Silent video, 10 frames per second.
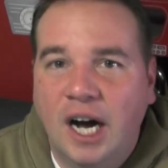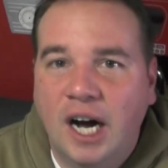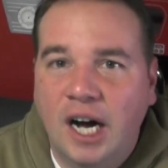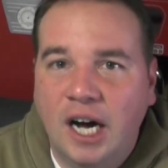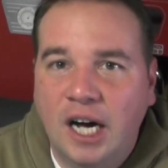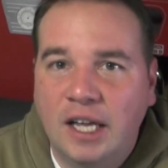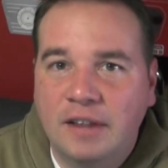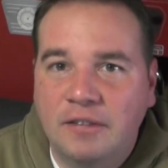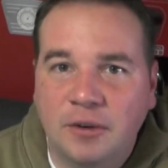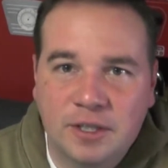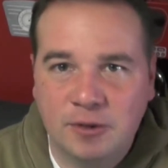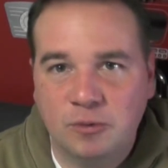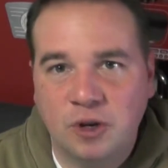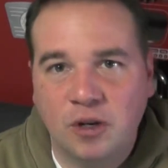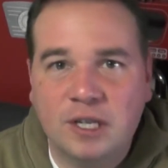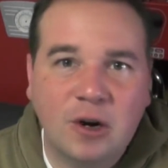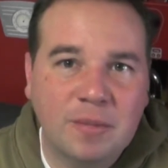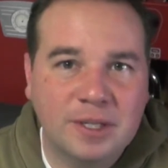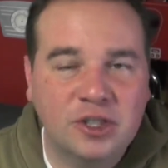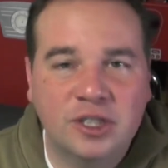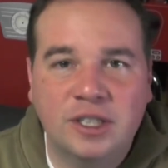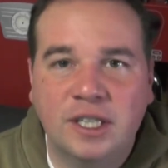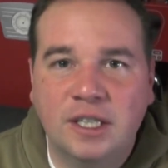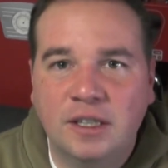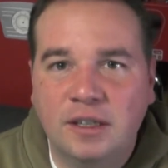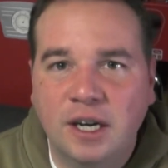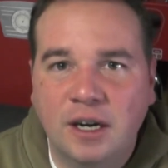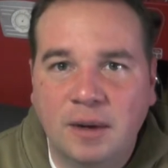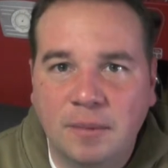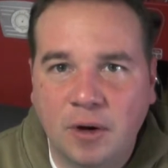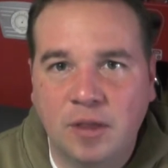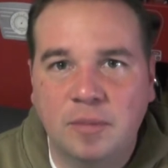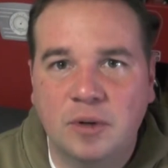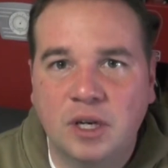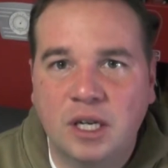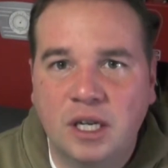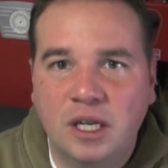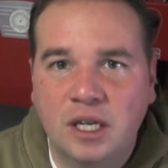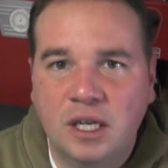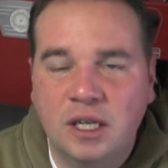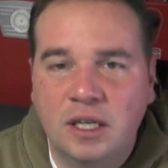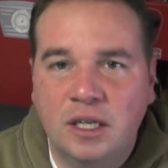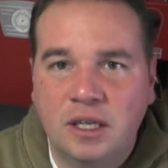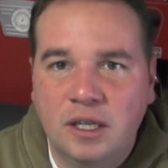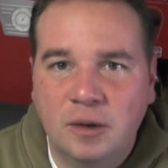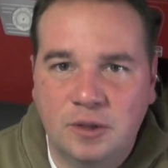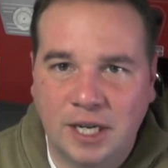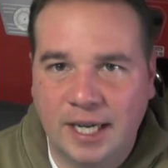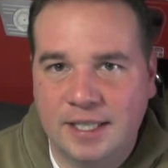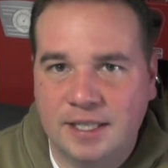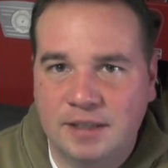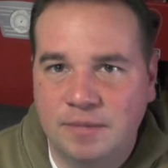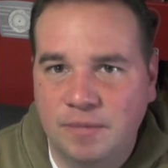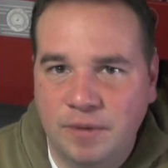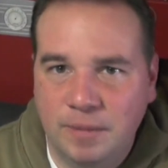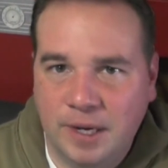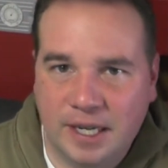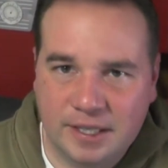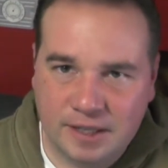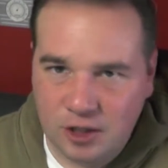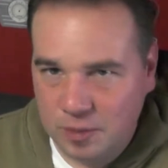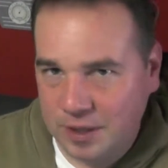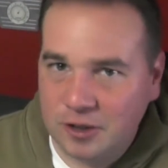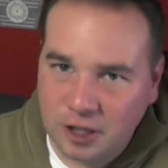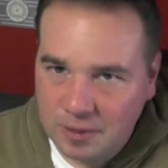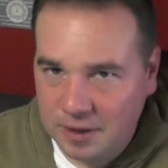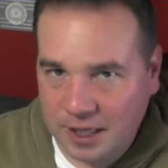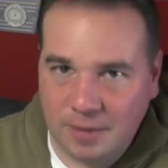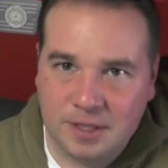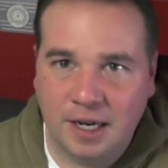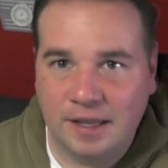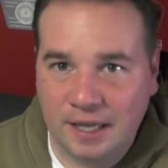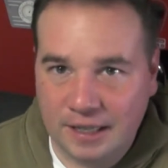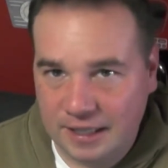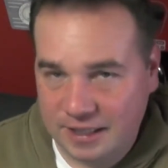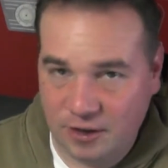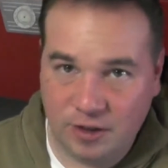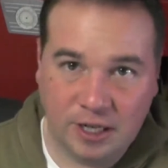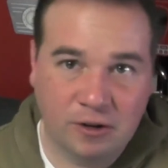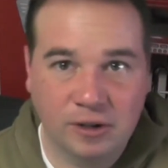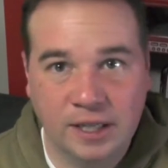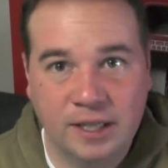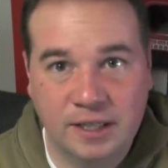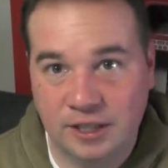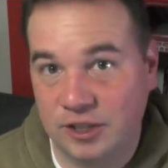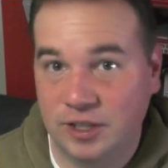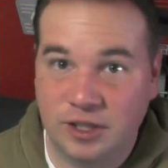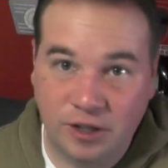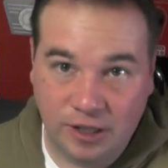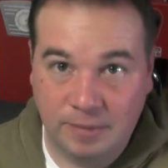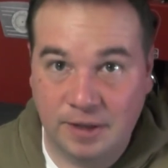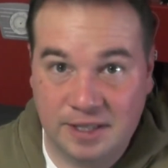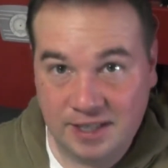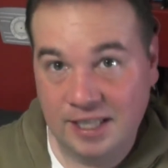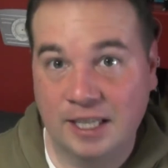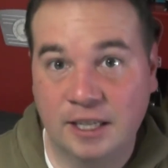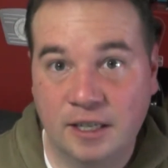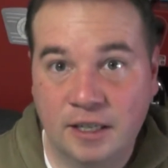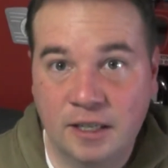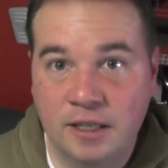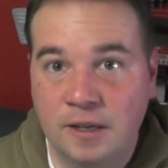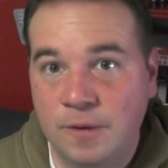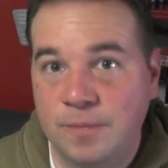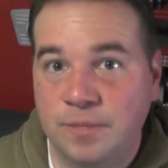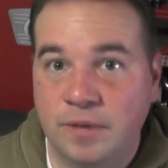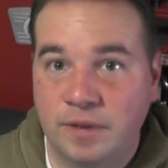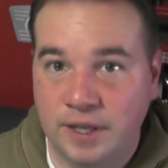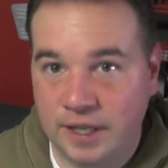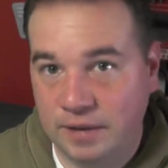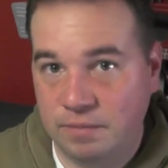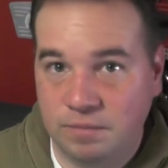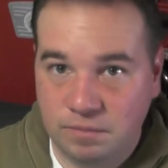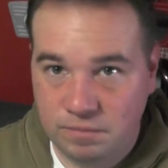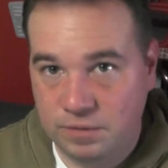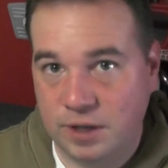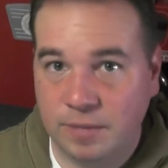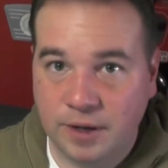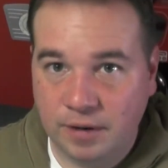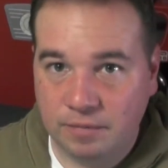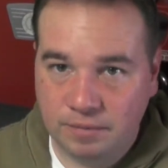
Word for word: Uh, there is a Dark Tower mention in uh, part of the book, which I guess because of the supernatural element that comes out at the end that's Dark Tower related, because she's talking about the city of Lud, the something.